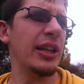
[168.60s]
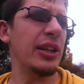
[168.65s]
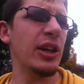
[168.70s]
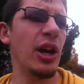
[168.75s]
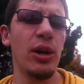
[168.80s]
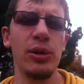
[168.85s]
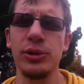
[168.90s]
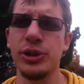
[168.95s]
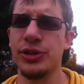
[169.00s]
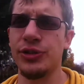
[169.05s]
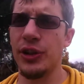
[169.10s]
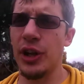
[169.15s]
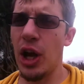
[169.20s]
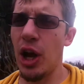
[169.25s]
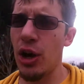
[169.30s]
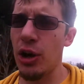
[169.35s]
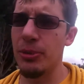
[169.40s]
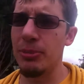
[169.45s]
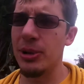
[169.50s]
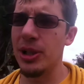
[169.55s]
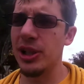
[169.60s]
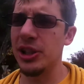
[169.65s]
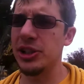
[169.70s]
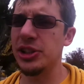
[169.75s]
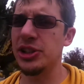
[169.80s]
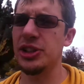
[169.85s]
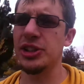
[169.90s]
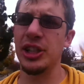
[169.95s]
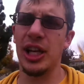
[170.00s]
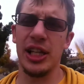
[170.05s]
coats for the
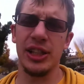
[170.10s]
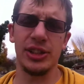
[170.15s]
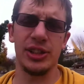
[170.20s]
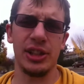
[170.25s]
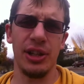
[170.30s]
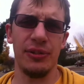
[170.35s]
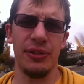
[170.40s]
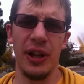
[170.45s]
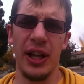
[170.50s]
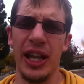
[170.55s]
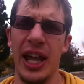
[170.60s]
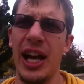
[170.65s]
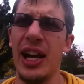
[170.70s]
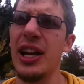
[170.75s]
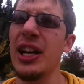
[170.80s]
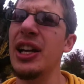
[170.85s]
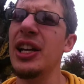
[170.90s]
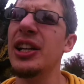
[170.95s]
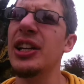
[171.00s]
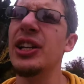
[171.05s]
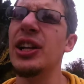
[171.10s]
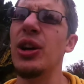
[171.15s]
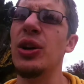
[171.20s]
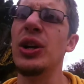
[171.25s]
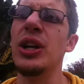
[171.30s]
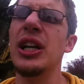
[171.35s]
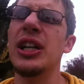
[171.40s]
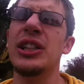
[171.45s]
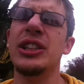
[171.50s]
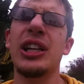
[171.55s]
homeless and stuff like that.
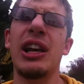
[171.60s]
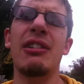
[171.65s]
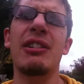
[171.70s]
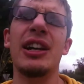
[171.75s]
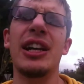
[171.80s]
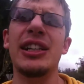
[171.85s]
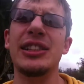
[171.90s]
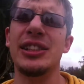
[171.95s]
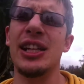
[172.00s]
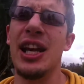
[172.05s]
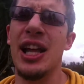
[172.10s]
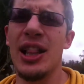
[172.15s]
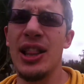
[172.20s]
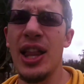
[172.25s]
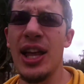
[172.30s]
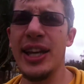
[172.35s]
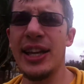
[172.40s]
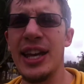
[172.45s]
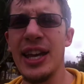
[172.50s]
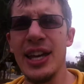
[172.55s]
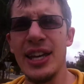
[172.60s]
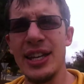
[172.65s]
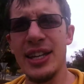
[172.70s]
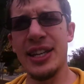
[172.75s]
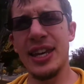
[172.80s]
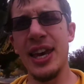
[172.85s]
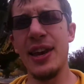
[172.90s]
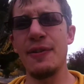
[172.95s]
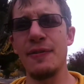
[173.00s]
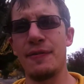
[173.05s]
Charities like
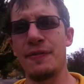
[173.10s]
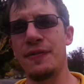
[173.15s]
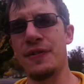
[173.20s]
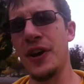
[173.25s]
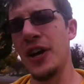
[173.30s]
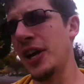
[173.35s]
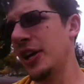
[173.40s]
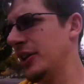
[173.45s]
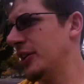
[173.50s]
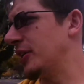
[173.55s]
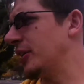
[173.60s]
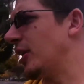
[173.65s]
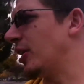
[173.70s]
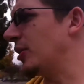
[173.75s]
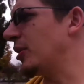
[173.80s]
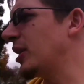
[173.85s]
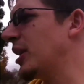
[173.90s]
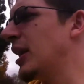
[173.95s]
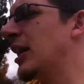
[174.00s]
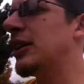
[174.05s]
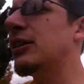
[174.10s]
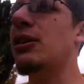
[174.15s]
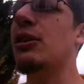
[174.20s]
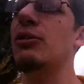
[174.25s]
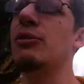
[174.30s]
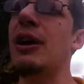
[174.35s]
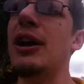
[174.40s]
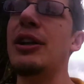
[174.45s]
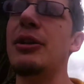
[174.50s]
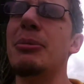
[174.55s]
give. They're
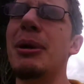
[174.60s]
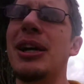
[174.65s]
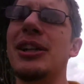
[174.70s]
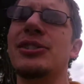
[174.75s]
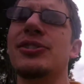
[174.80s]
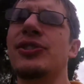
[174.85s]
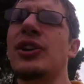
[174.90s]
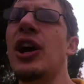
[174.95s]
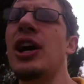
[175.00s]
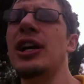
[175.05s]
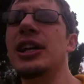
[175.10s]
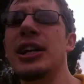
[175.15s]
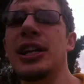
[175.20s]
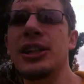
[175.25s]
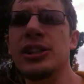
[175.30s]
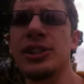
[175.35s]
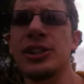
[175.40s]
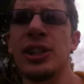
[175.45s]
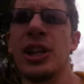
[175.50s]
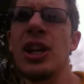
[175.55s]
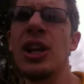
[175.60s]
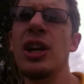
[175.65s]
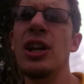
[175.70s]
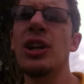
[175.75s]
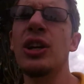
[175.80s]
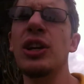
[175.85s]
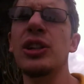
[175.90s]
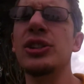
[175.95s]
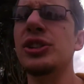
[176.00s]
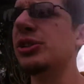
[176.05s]
not random acts of kindness,
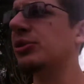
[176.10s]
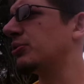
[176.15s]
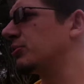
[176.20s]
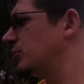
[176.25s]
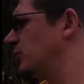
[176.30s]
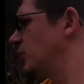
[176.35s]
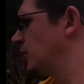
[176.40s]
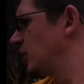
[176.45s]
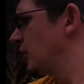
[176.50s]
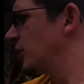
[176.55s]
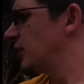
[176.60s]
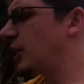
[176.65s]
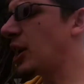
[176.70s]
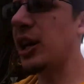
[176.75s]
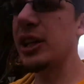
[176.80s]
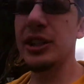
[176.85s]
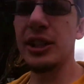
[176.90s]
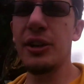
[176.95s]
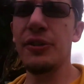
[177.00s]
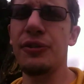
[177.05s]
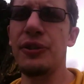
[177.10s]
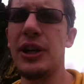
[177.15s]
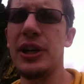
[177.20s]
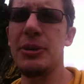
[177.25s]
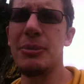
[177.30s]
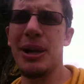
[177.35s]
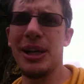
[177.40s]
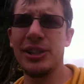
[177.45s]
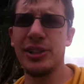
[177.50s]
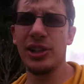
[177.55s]
because the idea of
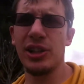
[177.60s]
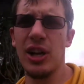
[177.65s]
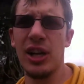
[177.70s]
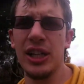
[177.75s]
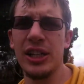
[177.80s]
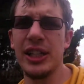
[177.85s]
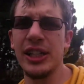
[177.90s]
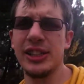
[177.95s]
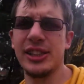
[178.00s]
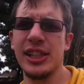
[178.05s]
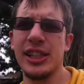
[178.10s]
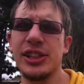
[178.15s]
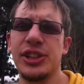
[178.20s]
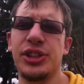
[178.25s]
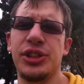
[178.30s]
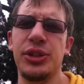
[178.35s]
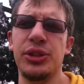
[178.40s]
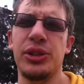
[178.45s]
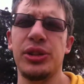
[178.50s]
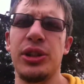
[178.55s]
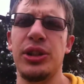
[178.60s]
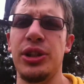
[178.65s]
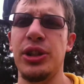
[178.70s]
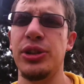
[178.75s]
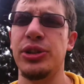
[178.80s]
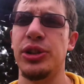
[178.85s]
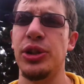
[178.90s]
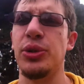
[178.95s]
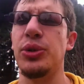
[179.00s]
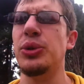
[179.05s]
random acts of kindness is you
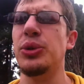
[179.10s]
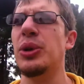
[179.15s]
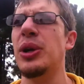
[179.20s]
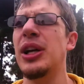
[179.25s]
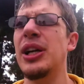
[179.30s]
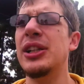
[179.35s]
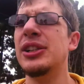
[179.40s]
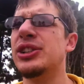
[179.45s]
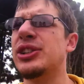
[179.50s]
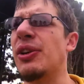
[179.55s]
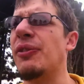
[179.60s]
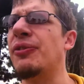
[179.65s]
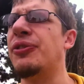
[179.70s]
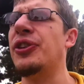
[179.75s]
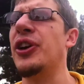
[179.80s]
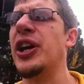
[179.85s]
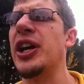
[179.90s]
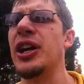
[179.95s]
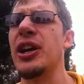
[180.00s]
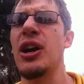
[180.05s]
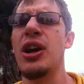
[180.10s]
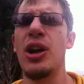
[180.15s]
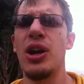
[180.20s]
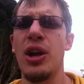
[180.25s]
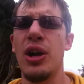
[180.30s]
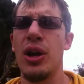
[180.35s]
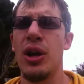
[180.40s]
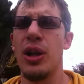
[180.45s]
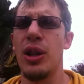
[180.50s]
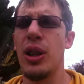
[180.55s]
do something
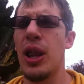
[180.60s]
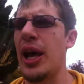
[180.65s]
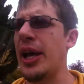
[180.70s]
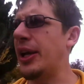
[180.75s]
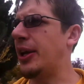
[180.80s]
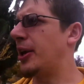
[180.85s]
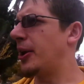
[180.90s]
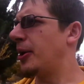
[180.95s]
like